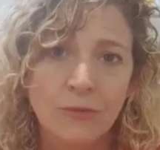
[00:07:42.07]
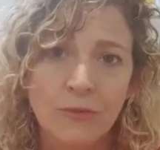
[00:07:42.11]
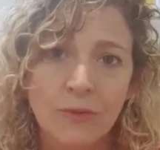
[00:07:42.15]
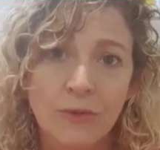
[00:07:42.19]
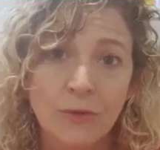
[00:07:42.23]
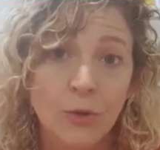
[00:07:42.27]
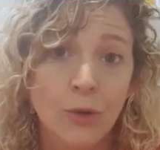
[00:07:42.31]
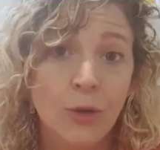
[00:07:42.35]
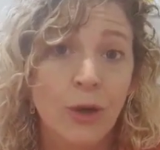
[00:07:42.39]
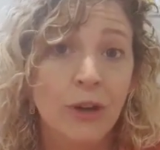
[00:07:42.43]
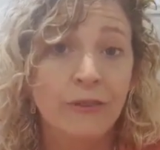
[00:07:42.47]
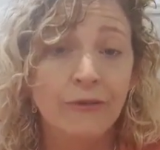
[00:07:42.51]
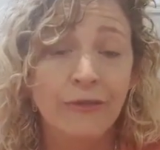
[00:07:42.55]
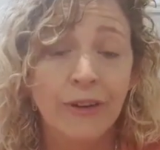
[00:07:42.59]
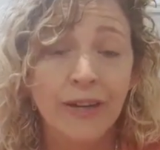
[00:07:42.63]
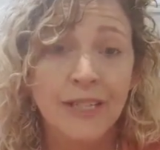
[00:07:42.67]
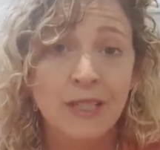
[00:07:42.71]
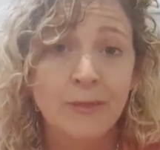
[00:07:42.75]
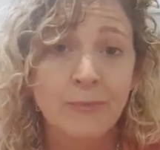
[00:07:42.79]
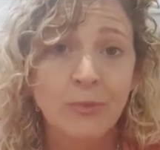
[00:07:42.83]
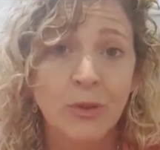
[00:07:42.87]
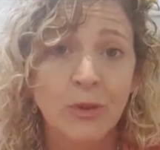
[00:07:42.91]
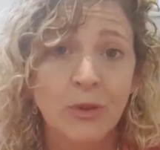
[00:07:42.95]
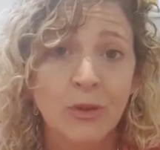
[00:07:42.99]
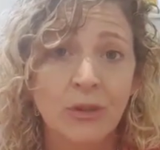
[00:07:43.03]
look on
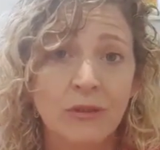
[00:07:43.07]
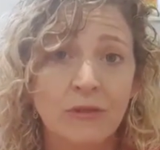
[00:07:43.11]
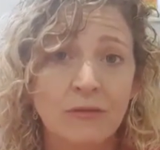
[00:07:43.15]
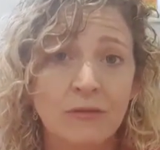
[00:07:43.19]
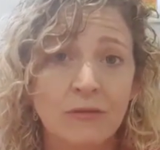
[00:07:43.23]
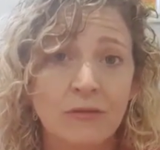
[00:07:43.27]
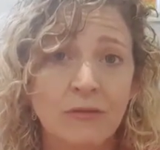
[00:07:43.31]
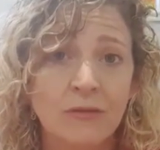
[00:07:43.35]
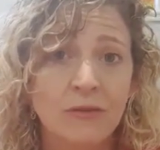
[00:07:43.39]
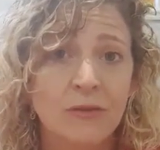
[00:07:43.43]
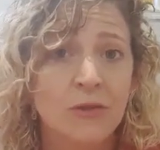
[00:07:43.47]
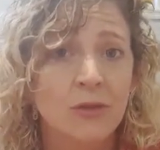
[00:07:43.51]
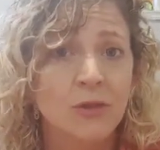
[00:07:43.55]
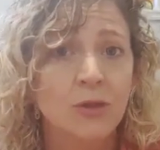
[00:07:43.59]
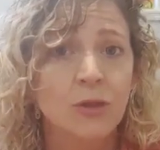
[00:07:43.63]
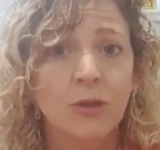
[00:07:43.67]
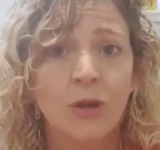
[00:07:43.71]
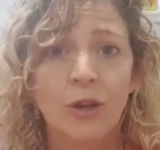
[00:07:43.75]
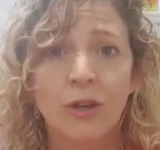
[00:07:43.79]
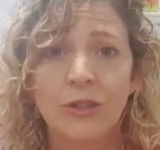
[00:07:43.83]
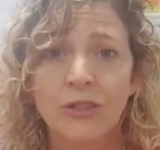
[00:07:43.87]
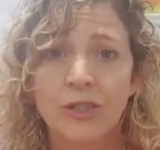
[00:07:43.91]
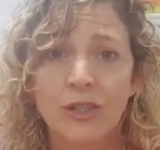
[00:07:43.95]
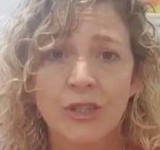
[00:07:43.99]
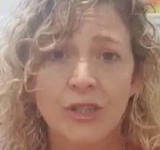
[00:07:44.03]
Facebook, look
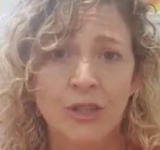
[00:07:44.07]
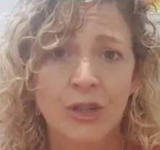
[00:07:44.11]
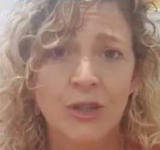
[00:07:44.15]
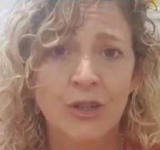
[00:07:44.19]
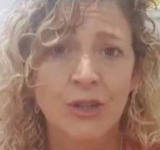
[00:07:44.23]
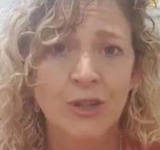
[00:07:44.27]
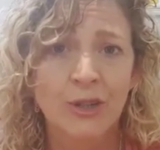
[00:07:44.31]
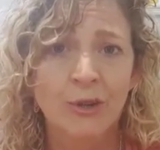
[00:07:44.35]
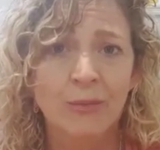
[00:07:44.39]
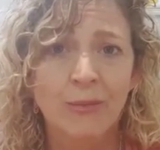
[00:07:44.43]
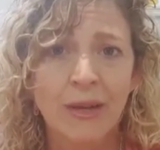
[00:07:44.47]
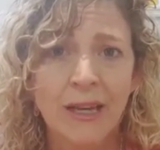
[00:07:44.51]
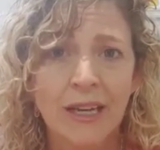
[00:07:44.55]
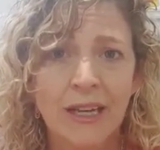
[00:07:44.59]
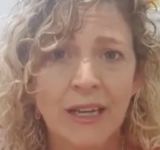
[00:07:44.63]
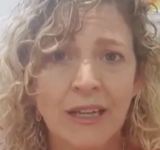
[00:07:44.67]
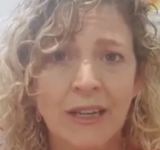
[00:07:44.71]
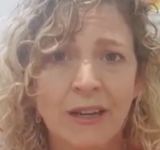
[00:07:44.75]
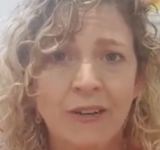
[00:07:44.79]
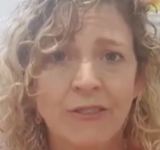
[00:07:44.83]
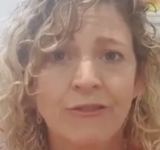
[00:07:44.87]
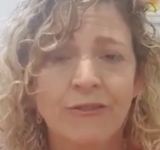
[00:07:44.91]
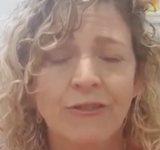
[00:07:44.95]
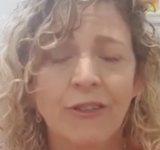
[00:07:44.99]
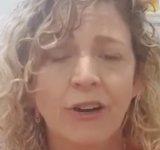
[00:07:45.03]
on your social
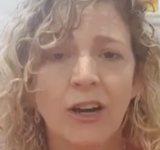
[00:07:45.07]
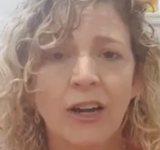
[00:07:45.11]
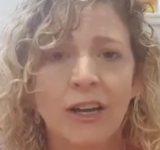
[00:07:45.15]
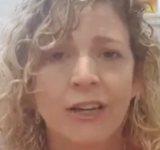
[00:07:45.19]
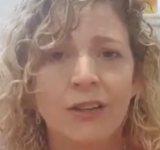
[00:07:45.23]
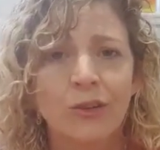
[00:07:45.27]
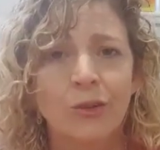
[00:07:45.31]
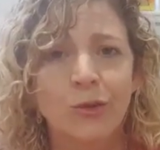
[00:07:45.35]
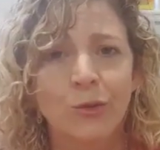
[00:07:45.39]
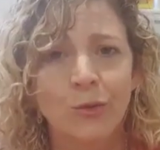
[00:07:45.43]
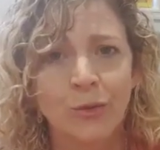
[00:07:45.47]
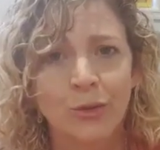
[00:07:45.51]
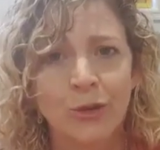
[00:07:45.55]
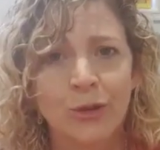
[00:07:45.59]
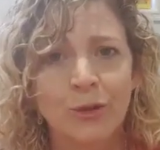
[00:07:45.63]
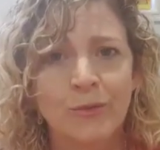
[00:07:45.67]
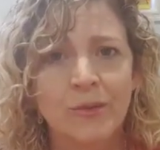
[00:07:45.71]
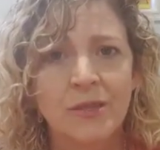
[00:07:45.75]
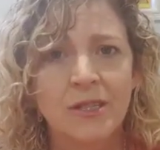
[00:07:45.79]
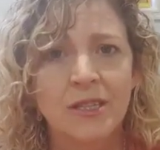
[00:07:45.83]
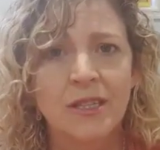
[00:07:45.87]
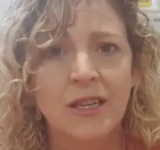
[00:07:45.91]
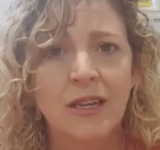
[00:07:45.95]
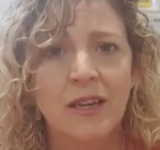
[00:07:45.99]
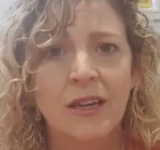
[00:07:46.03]
media, find
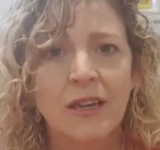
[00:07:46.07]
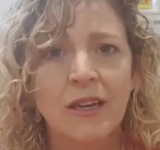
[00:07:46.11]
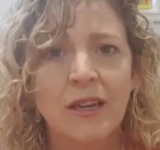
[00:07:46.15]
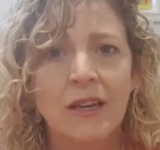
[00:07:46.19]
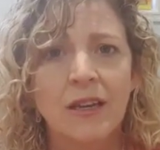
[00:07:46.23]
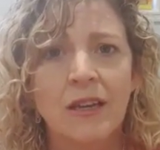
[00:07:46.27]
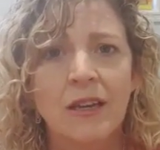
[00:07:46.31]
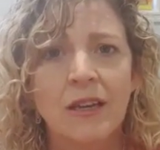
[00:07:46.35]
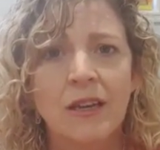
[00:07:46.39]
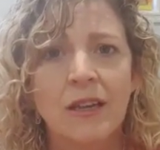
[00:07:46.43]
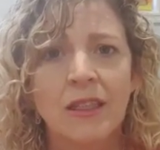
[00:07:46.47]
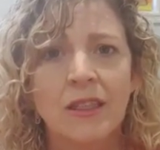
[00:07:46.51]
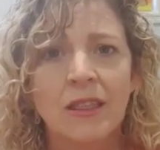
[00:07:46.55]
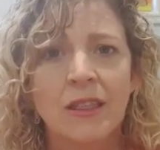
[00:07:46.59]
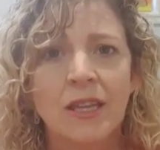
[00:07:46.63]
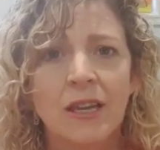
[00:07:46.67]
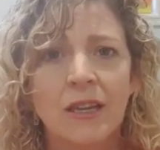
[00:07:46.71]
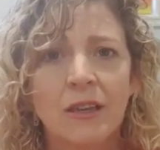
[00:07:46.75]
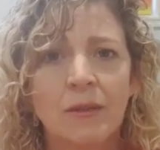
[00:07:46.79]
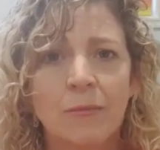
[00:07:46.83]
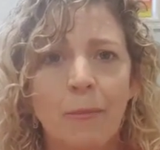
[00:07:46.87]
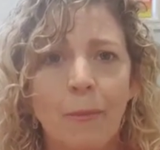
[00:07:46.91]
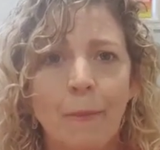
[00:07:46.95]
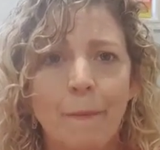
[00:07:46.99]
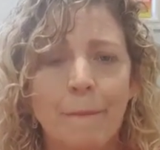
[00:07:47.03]
groups
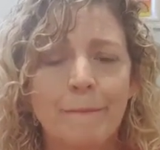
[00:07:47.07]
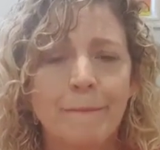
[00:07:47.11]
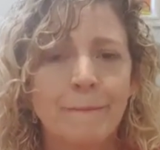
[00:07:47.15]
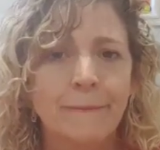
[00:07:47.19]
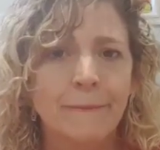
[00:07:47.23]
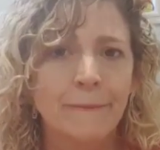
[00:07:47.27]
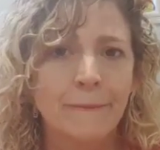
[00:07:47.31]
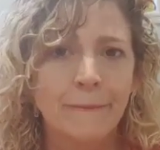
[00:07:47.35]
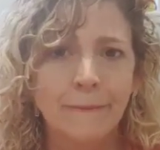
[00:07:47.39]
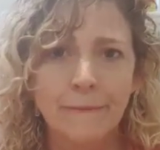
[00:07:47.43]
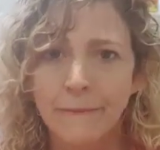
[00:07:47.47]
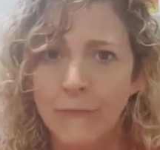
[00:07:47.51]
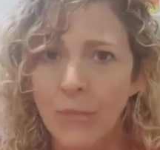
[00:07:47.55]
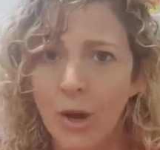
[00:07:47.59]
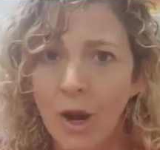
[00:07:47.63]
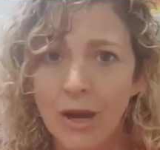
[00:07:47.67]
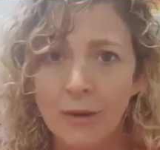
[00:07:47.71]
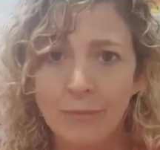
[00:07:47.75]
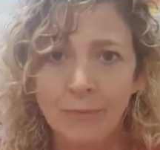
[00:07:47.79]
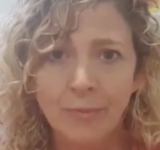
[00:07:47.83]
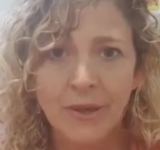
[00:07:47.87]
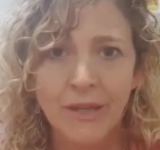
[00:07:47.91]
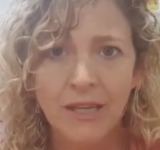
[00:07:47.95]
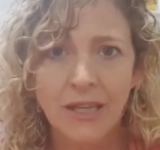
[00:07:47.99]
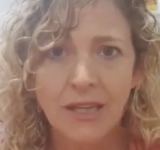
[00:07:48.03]
that
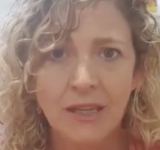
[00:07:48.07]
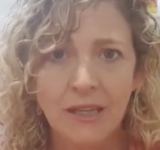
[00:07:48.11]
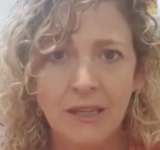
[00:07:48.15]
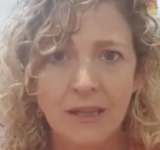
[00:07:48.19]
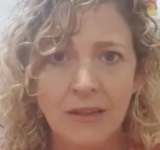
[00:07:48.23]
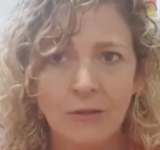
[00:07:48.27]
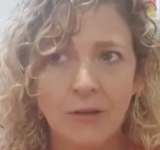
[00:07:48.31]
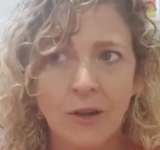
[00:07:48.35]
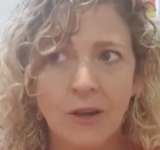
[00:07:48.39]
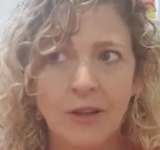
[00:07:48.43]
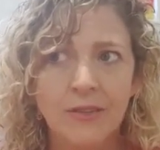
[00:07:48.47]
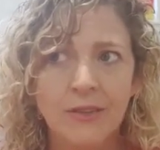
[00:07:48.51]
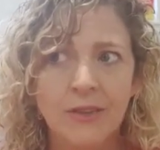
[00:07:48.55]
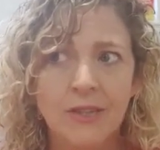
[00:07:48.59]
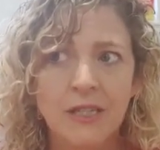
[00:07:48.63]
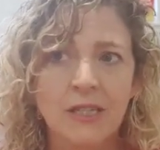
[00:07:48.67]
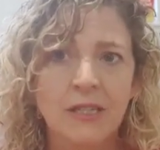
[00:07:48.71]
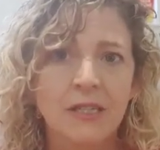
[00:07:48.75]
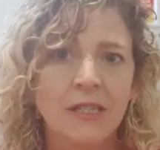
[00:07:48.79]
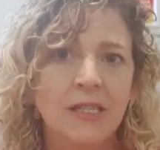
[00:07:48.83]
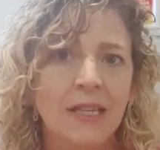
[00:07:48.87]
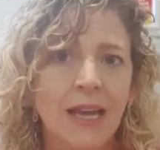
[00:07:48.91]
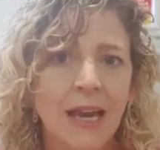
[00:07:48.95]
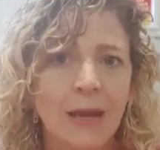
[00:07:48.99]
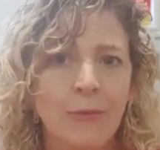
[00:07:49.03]
might be the
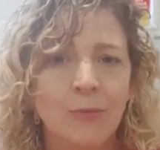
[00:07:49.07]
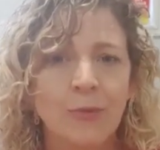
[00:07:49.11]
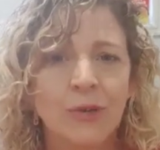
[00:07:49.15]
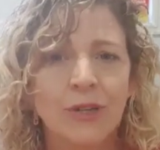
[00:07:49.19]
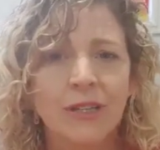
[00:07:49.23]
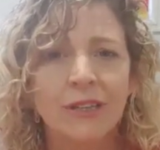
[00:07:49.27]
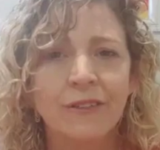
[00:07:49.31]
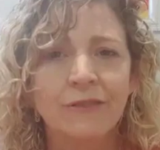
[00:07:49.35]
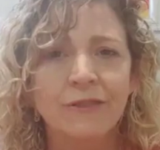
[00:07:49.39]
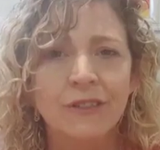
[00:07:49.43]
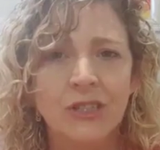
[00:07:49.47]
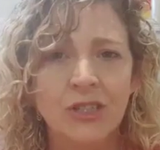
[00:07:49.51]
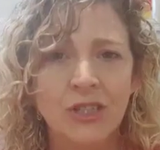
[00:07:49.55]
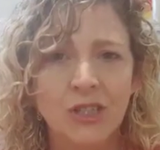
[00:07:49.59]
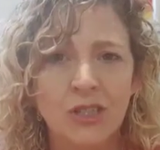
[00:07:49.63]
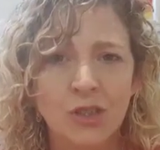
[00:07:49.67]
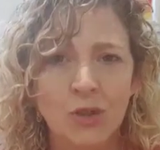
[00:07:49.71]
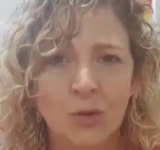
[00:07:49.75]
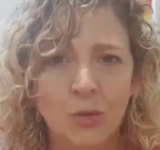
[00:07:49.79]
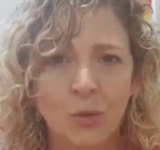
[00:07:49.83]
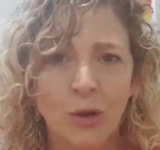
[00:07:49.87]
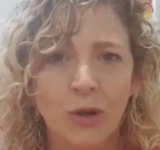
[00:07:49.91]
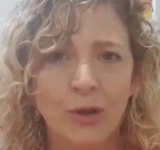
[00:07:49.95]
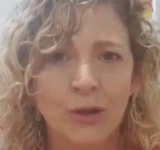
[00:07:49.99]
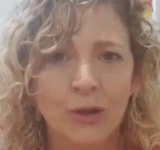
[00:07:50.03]
same relevance
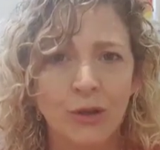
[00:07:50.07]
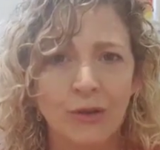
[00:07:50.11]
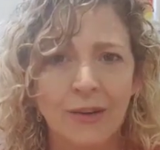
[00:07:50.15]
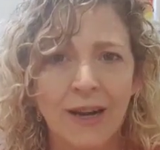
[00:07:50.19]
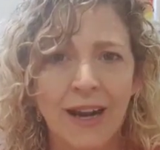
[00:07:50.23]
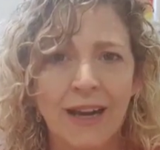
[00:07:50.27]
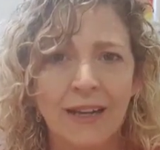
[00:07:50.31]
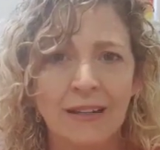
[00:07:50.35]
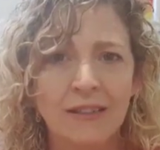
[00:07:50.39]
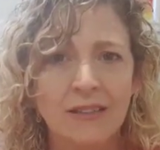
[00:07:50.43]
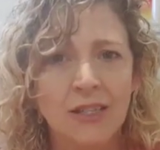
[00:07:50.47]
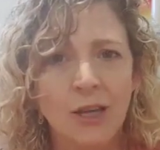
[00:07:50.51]
to what you're at?